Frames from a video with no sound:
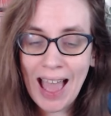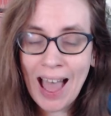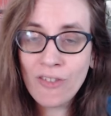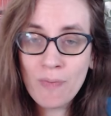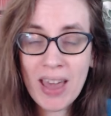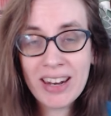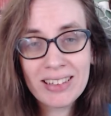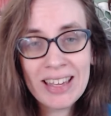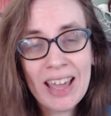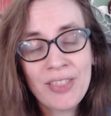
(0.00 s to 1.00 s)

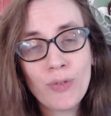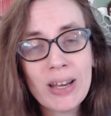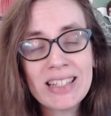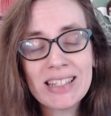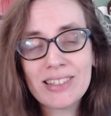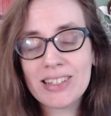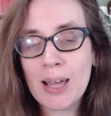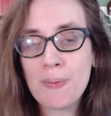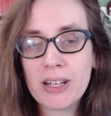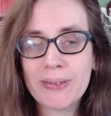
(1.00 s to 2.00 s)
alphabetically, and the reason that they're
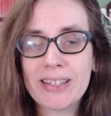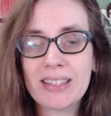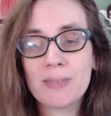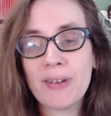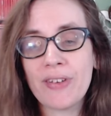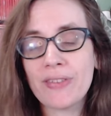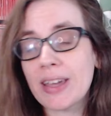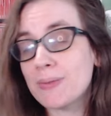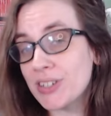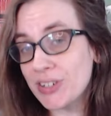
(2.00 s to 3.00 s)
separate is because this is my favorite
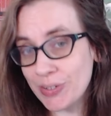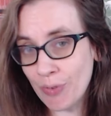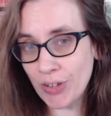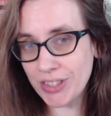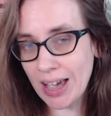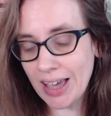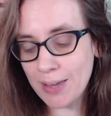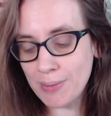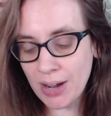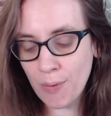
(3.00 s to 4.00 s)
game series of all
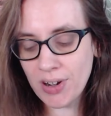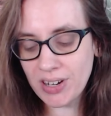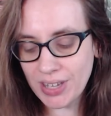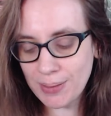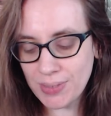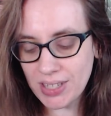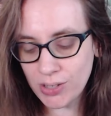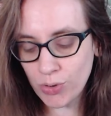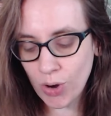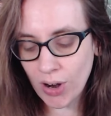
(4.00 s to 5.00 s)
time, and I wanted to keep these
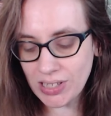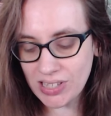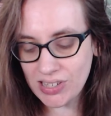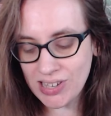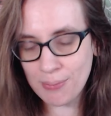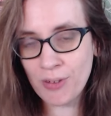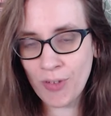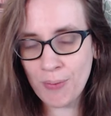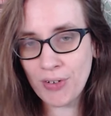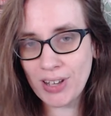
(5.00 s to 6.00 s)
two cards separate
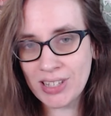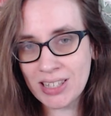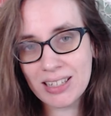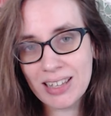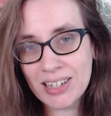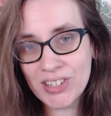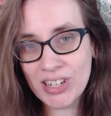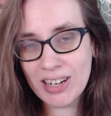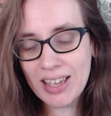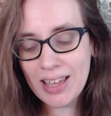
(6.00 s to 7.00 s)
from the rest of the collection.
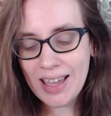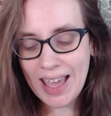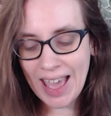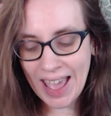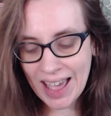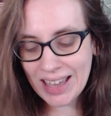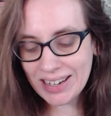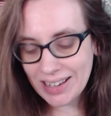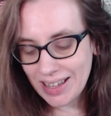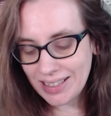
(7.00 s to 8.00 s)
And
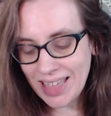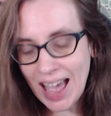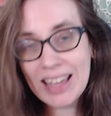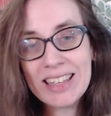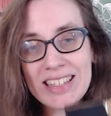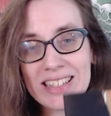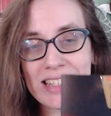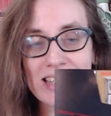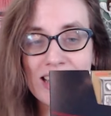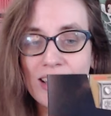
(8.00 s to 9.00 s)
that is
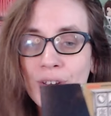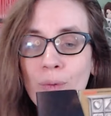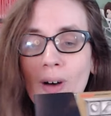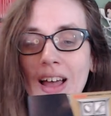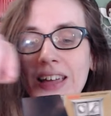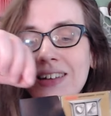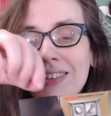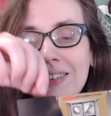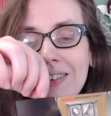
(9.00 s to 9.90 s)
Zelda 1.